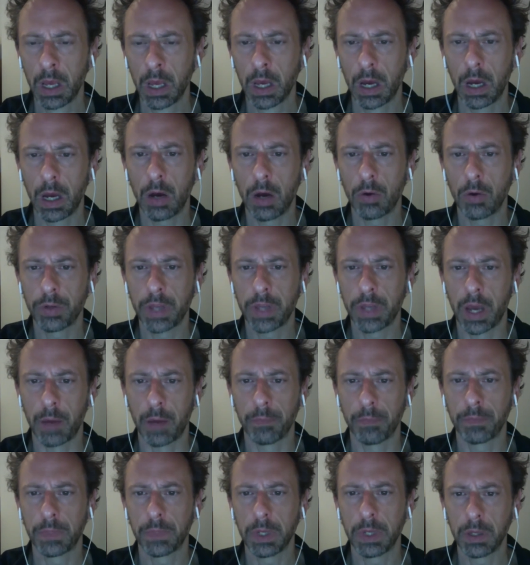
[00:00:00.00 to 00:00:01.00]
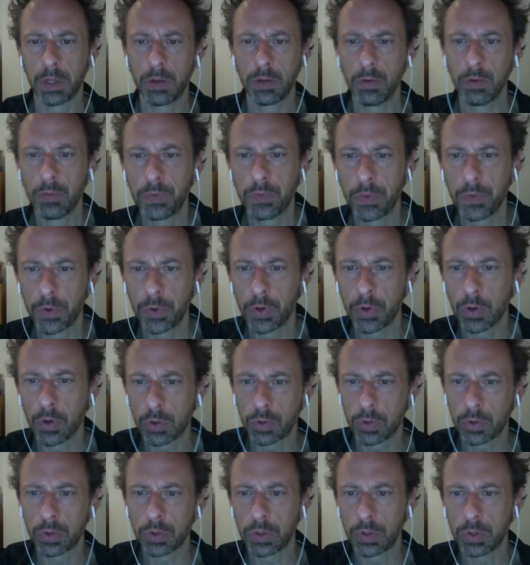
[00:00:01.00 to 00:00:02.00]
Oh yeah, thank you for your
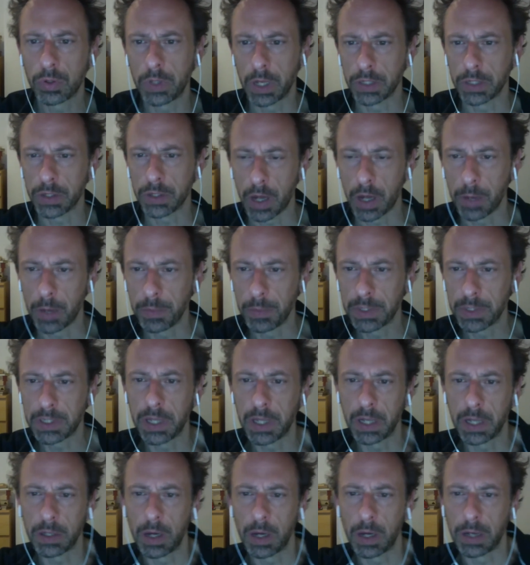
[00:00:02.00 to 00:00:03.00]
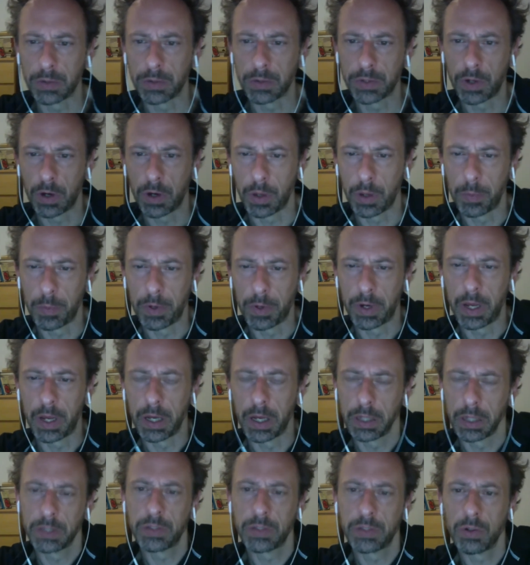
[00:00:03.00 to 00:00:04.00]
talk today. Sorry, I missed that uh, Sorry about that.
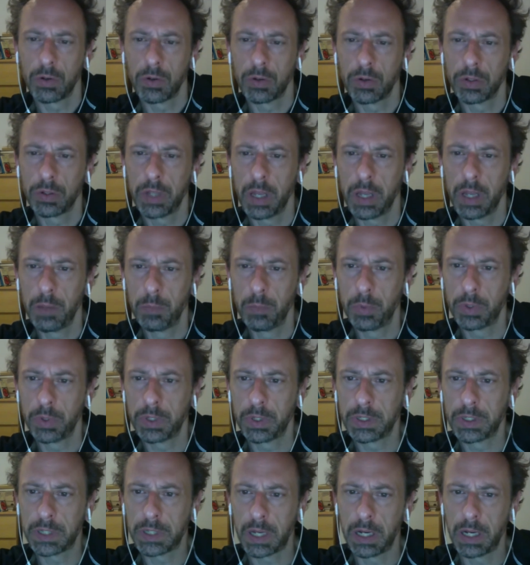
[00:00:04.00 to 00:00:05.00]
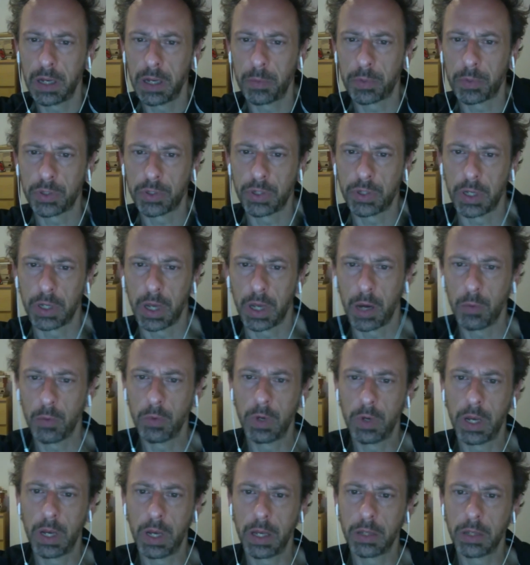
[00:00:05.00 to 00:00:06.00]
So the input is highly appreciated. I
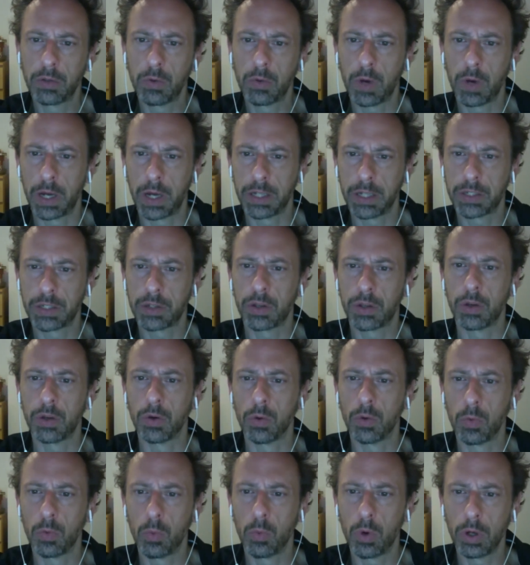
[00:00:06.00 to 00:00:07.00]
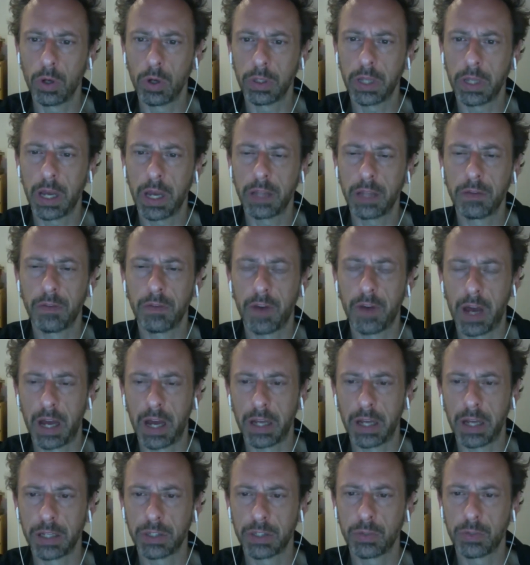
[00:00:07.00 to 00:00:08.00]
would like to ask you, what
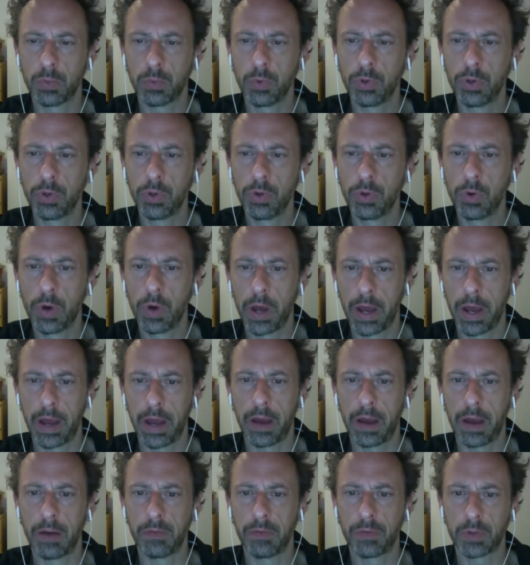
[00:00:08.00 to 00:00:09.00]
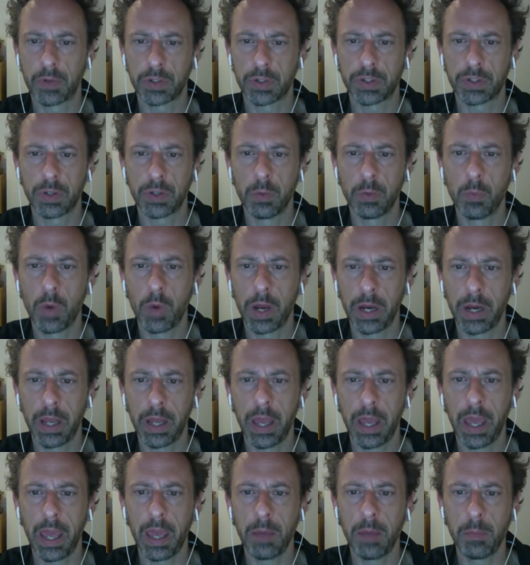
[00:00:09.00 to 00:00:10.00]
advice would you have for someone
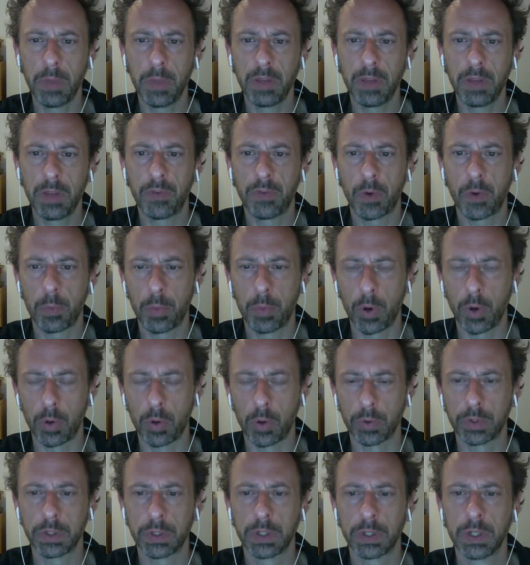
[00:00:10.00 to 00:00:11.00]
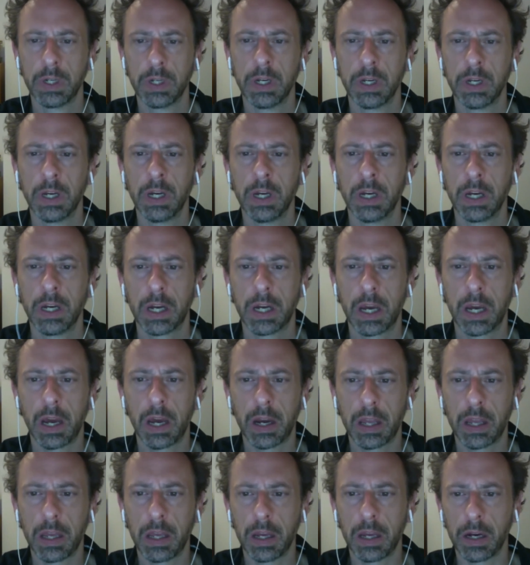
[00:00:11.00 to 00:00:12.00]
aiming for both
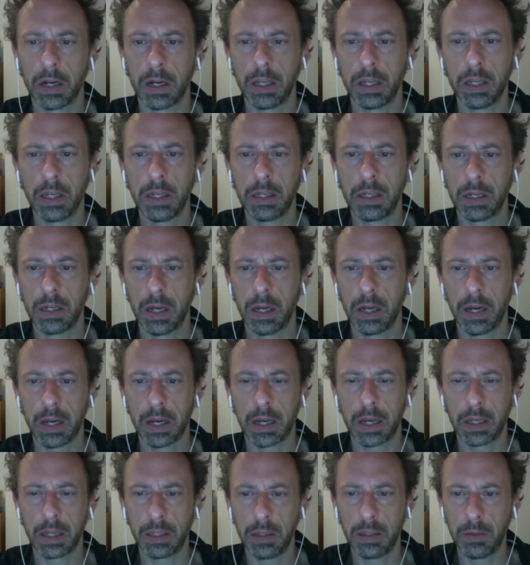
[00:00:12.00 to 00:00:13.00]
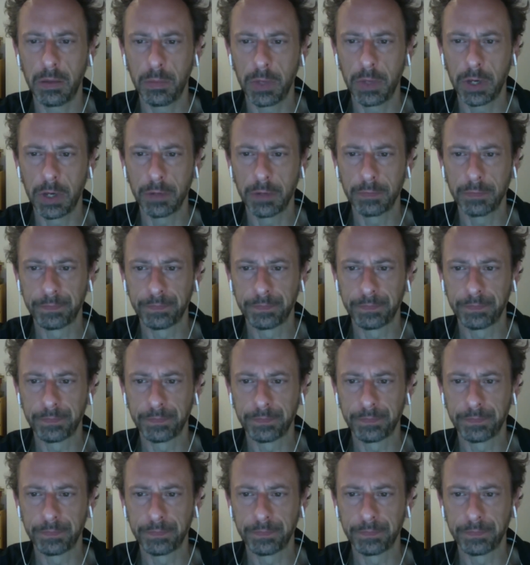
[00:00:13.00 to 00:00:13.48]
career in academia,